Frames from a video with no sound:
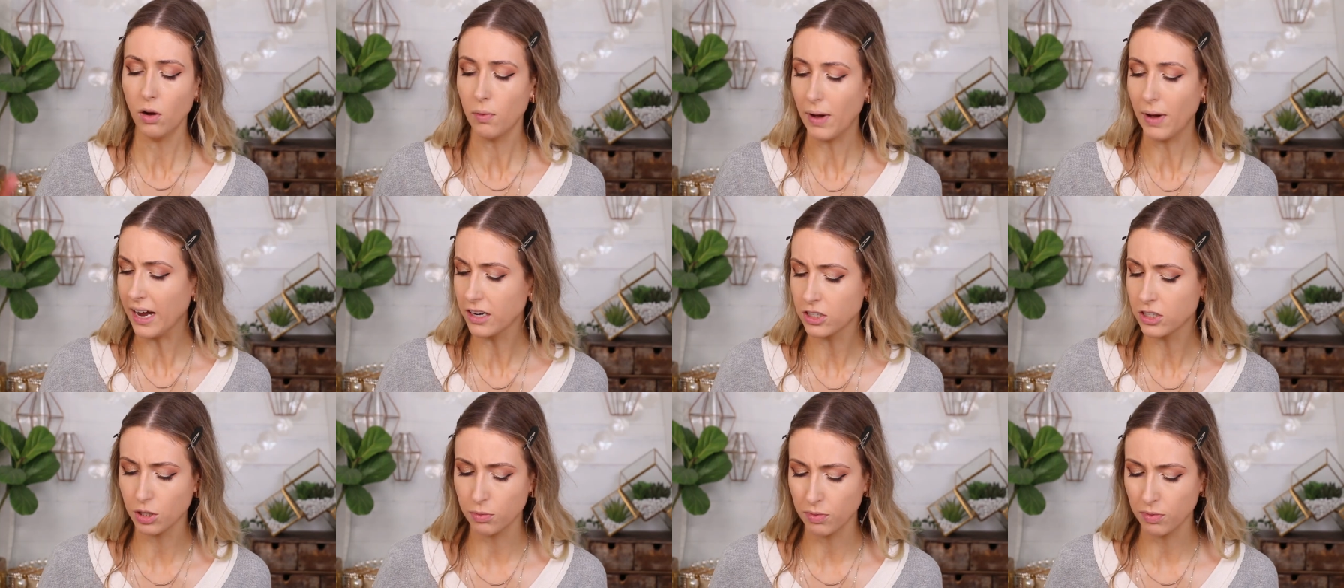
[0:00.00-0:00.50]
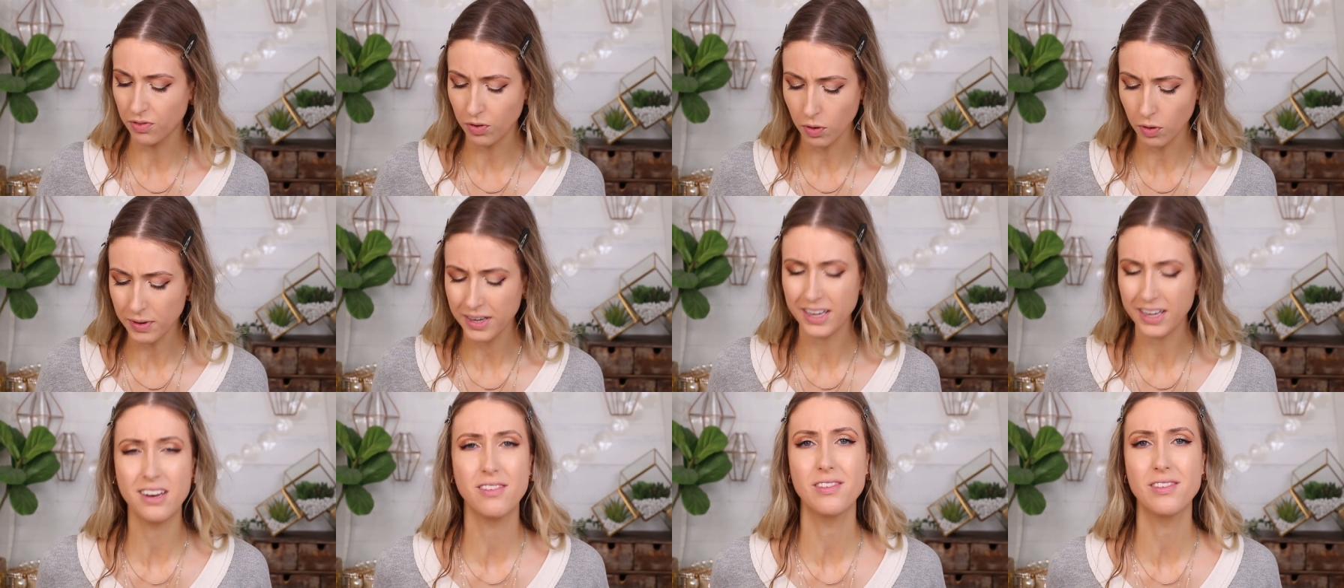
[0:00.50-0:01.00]
Oh, actually, before
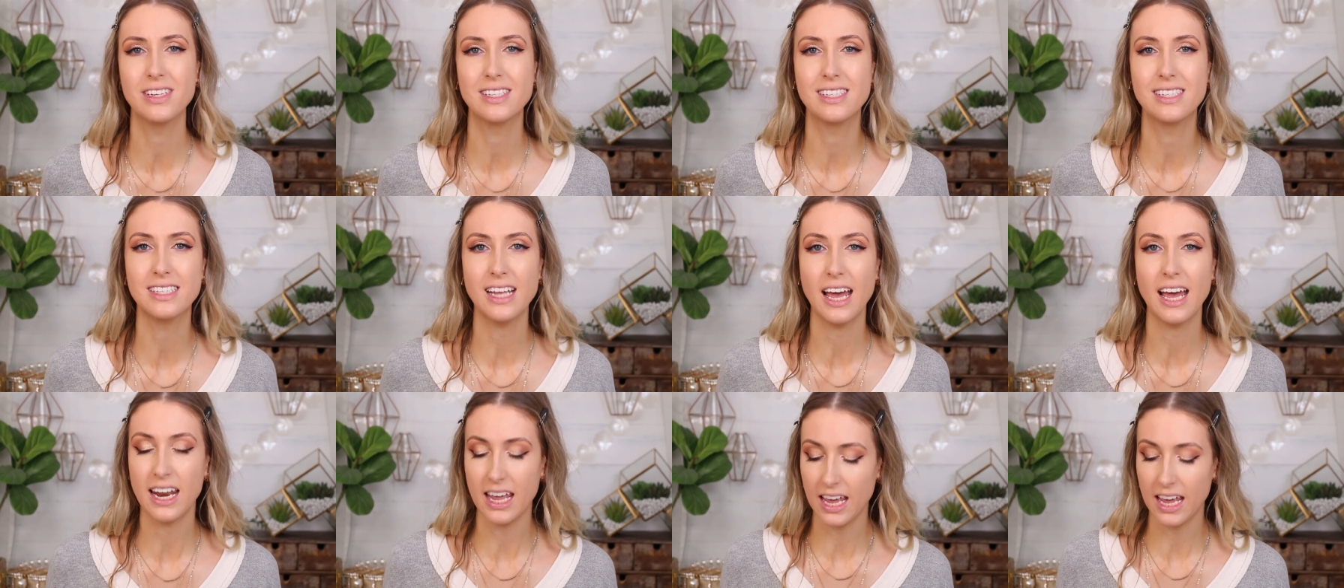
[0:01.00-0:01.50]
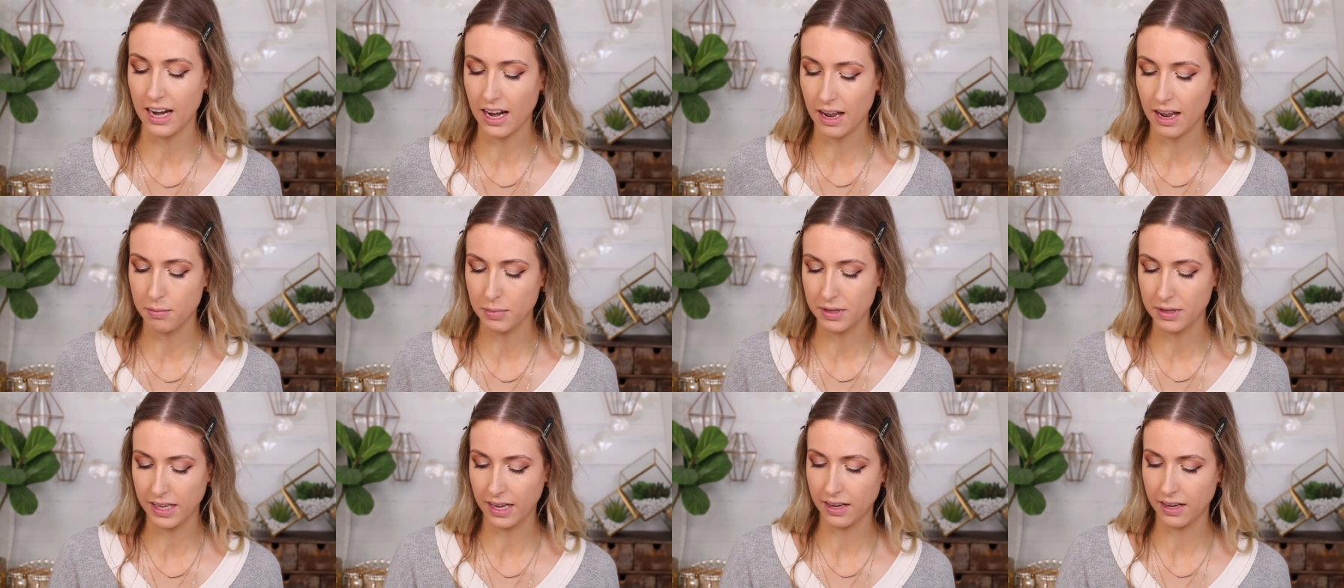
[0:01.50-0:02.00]
we can even set it,
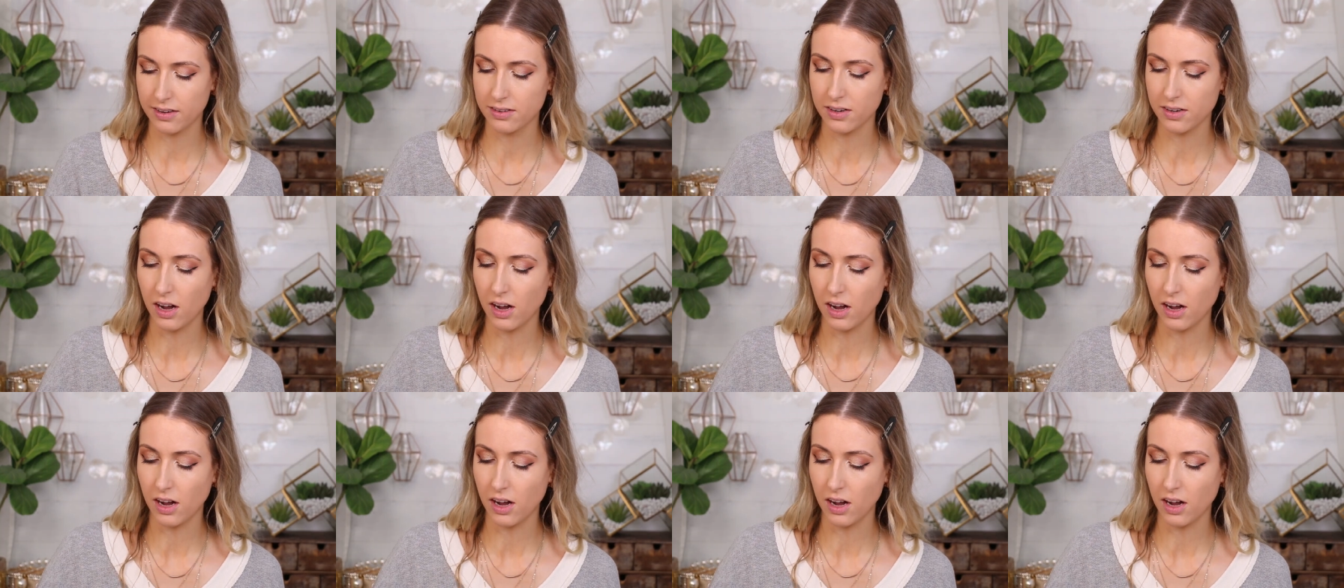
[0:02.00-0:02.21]
I've been like